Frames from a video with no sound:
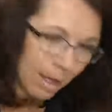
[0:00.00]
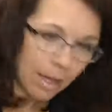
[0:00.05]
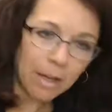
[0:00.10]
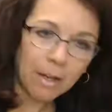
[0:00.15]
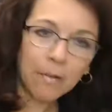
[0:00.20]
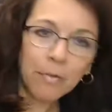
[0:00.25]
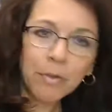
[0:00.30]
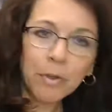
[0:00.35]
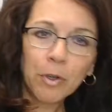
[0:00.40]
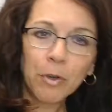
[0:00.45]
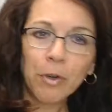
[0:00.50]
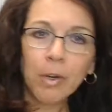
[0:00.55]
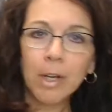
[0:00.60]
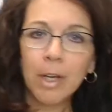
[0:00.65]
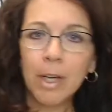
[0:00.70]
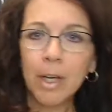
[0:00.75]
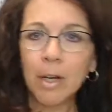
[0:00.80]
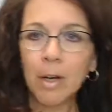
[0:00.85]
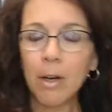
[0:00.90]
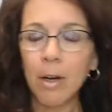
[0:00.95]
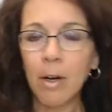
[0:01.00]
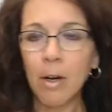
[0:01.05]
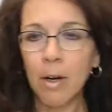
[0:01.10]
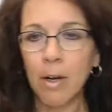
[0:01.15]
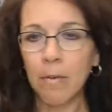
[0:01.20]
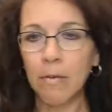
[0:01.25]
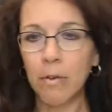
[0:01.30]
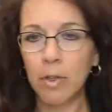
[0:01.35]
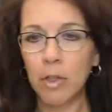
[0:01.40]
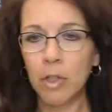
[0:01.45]
if you're here,
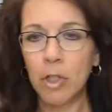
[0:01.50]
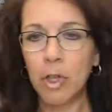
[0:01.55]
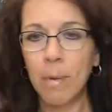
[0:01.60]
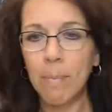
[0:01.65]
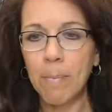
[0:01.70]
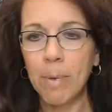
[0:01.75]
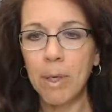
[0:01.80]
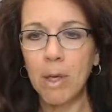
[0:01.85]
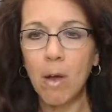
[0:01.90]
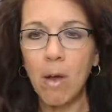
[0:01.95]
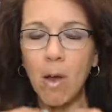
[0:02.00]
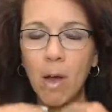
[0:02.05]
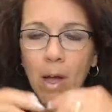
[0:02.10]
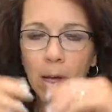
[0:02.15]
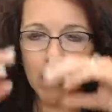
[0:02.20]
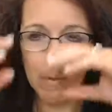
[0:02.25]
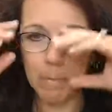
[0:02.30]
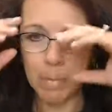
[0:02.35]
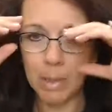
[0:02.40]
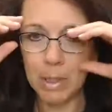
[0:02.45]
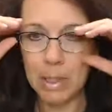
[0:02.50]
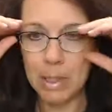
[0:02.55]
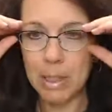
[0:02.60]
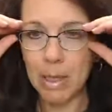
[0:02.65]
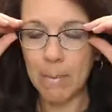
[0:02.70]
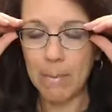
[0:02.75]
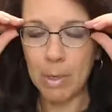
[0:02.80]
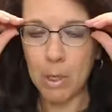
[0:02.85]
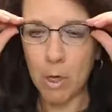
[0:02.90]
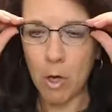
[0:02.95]
if you're jumping on, please
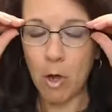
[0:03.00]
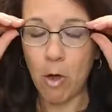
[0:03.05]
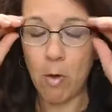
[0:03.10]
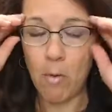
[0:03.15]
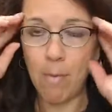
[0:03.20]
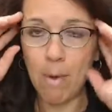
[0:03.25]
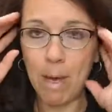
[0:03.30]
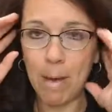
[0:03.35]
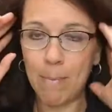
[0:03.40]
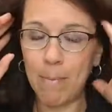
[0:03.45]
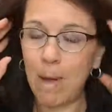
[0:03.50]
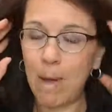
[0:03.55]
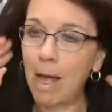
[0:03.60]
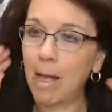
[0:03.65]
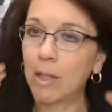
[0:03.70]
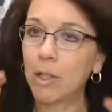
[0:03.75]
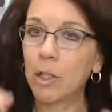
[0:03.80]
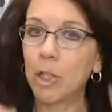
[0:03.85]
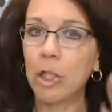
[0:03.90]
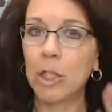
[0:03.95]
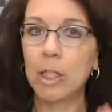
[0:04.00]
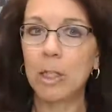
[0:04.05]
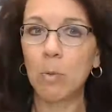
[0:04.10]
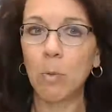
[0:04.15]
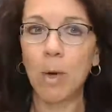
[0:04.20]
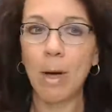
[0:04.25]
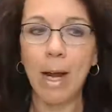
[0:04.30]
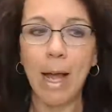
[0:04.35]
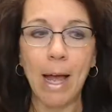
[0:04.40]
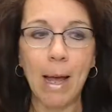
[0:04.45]
let me know. My apologies.
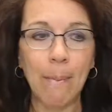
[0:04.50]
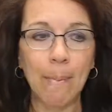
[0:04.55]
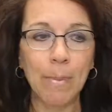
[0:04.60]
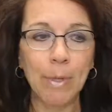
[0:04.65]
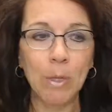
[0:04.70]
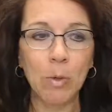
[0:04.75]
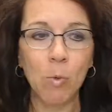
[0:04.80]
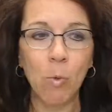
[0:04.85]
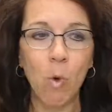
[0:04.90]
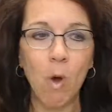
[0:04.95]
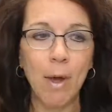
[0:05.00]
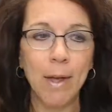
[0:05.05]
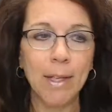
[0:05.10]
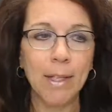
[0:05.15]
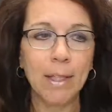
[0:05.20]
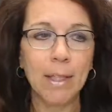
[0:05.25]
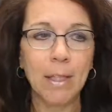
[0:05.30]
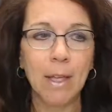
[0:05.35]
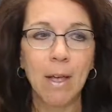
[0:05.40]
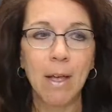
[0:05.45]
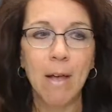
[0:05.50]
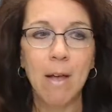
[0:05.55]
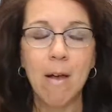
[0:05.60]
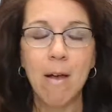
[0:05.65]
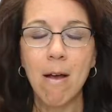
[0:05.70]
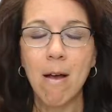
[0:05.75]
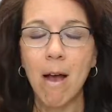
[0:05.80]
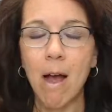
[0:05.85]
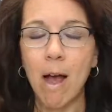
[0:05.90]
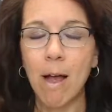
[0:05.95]
What happened was
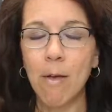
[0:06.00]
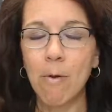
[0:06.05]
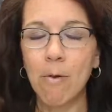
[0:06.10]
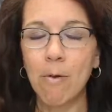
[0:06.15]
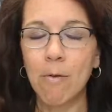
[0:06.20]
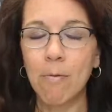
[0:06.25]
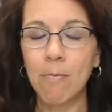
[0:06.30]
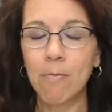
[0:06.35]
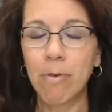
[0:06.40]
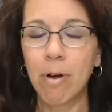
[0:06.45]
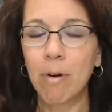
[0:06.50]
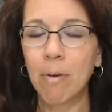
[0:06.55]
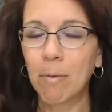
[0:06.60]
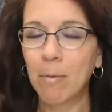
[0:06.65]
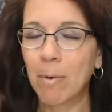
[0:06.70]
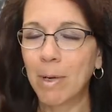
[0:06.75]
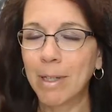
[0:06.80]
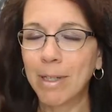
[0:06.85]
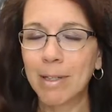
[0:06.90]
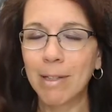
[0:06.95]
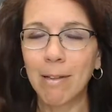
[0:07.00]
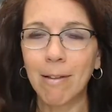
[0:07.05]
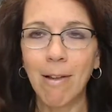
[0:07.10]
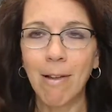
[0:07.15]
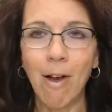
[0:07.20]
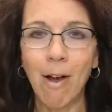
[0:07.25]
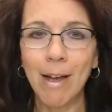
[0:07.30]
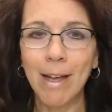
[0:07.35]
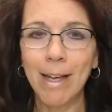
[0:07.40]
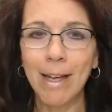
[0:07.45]
I went to
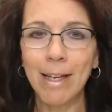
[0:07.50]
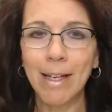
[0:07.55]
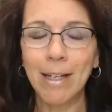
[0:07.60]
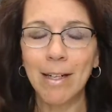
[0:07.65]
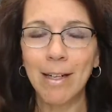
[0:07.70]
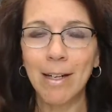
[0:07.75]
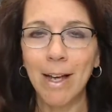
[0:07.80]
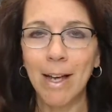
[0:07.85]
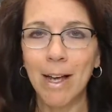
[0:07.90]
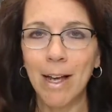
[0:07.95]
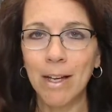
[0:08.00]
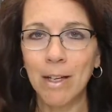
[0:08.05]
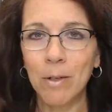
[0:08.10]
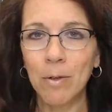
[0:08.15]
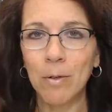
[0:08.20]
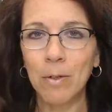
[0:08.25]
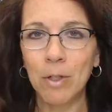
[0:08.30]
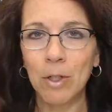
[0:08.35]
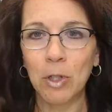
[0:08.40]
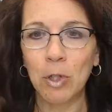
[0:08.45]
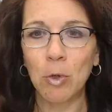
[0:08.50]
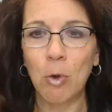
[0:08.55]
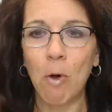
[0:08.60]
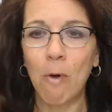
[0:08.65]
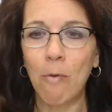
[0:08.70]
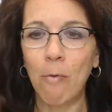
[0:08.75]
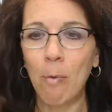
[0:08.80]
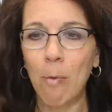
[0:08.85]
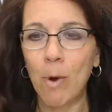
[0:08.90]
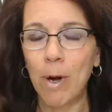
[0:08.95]
log in. I use a
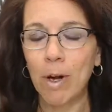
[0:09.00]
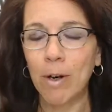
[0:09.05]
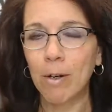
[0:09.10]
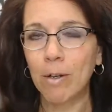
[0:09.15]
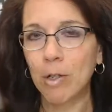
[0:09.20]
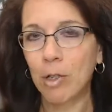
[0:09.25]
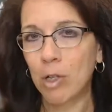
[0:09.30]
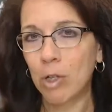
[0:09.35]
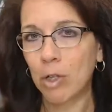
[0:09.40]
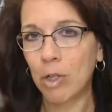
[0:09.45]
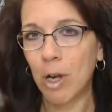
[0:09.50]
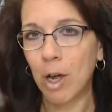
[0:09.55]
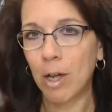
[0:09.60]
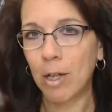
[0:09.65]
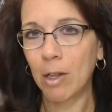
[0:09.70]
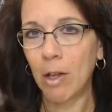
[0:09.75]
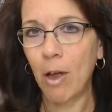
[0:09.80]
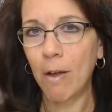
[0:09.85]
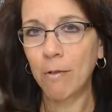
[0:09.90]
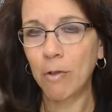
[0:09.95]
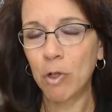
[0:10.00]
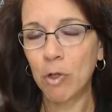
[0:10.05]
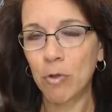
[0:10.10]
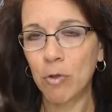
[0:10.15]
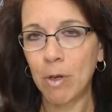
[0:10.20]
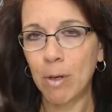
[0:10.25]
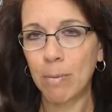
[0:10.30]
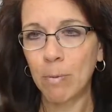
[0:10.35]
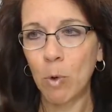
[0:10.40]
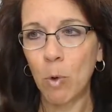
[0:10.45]
software live
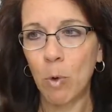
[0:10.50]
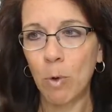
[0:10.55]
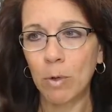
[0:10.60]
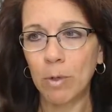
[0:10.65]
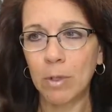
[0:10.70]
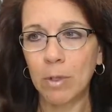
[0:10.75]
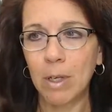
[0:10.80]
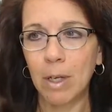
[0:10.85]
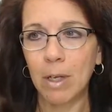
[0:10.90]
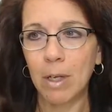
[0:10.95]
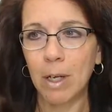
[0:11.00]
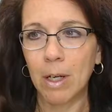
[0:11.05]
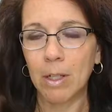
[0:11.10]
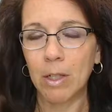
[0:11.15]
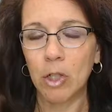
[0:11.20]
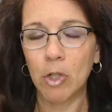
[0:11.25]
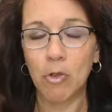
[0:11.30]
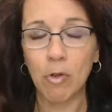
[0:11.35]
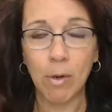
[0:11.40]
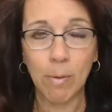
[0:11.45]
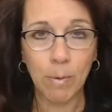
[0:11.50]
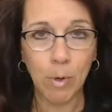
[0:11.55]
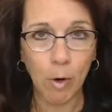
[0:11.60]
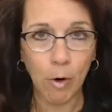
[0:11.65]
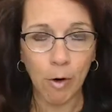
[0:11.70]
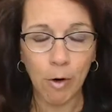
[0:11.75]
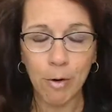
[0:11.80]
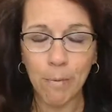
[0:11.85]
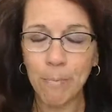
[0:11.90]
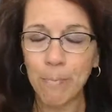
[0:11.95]
stream called
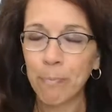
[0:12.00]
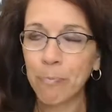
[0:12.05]
StreamYard,